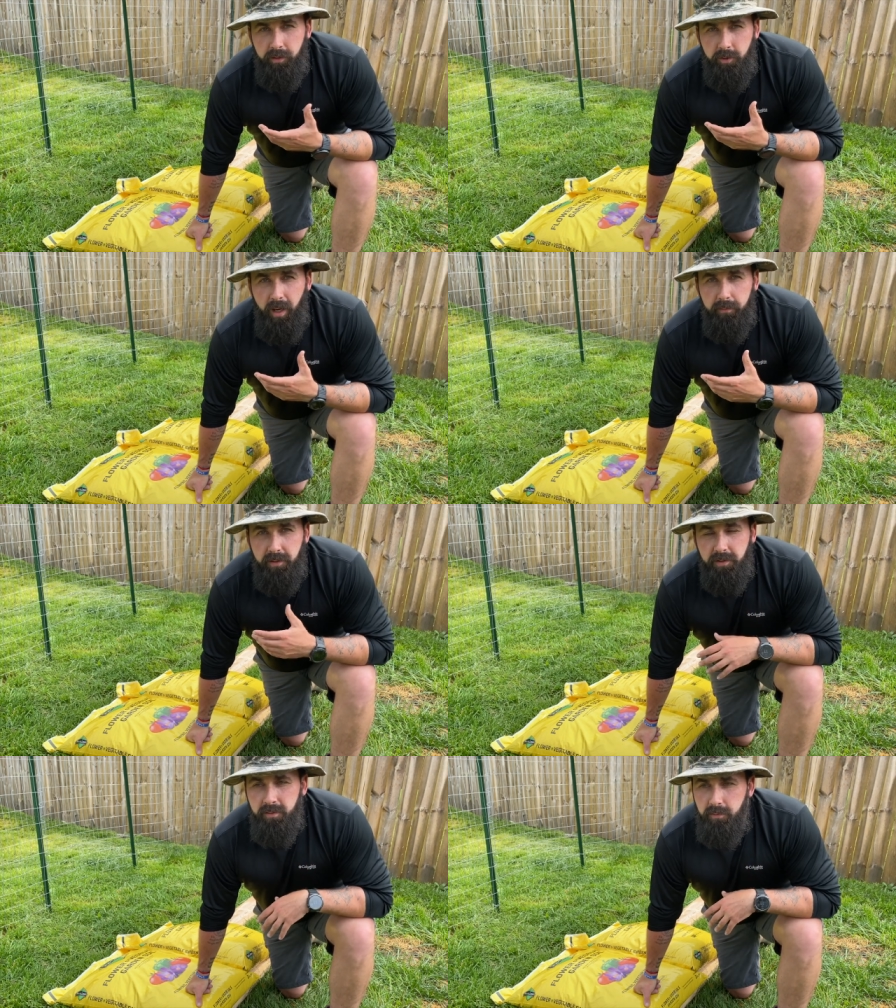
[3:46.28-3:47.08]
and
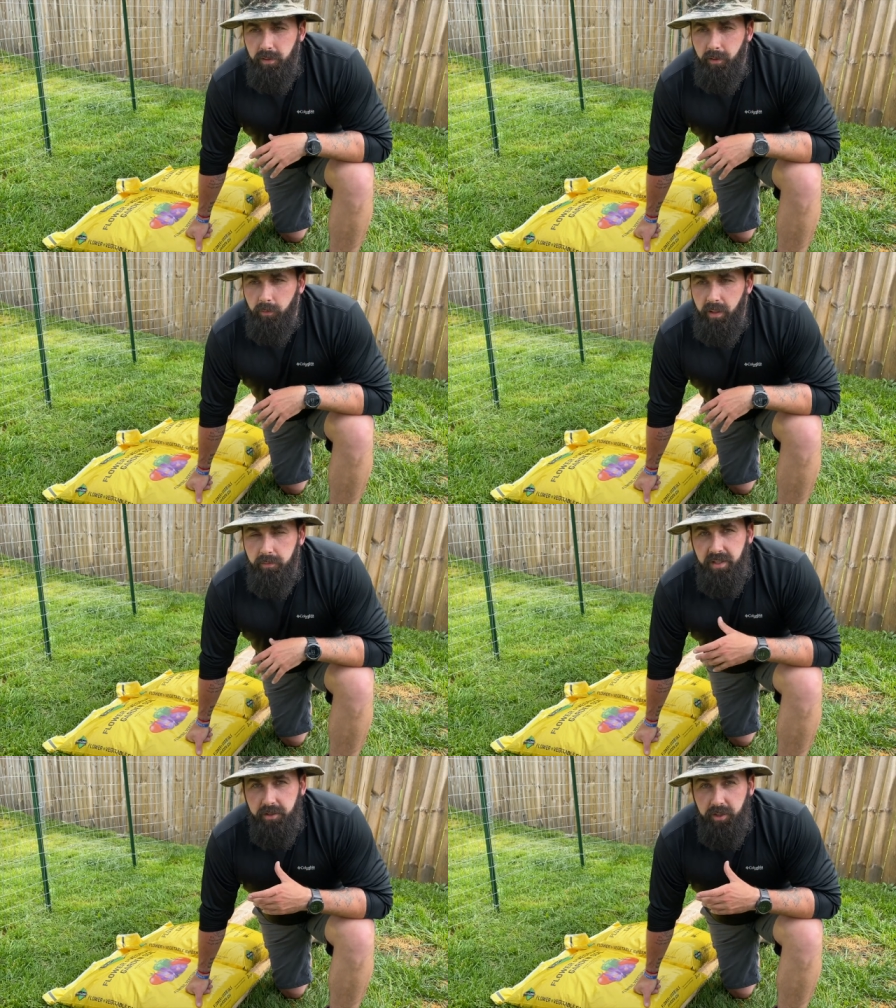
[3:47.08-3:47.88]
Travis, you know,
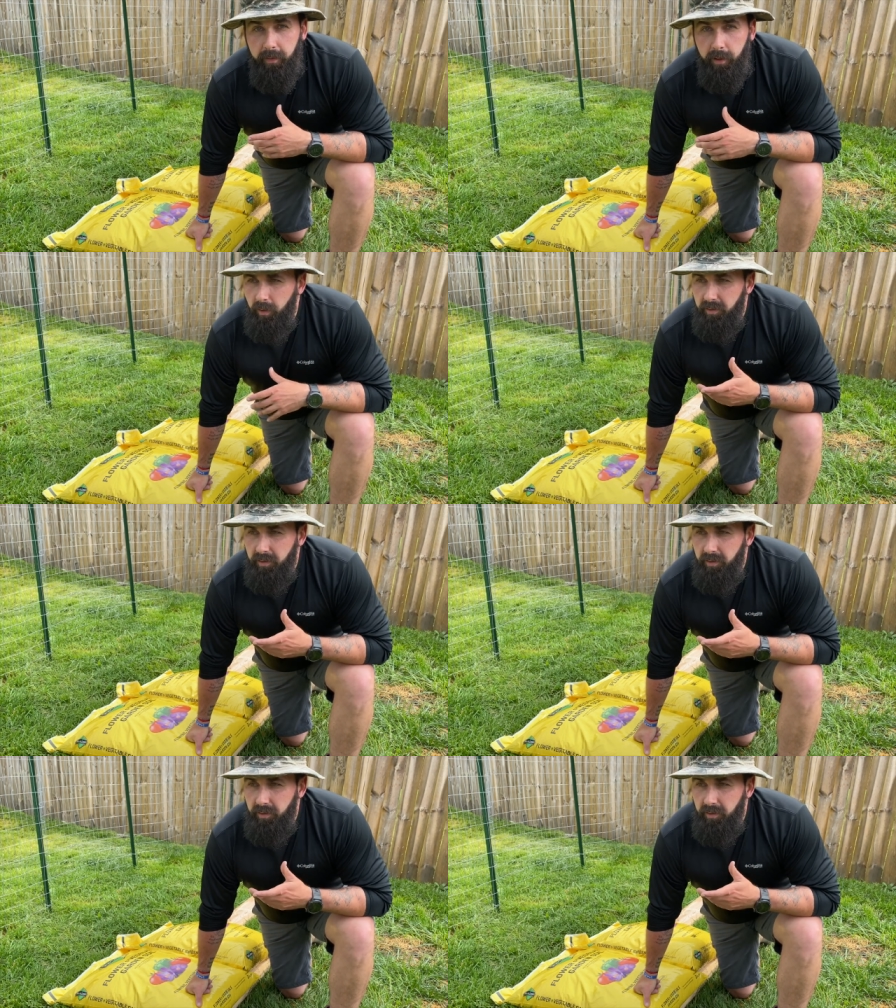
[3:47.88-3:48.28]
gave us that shout out.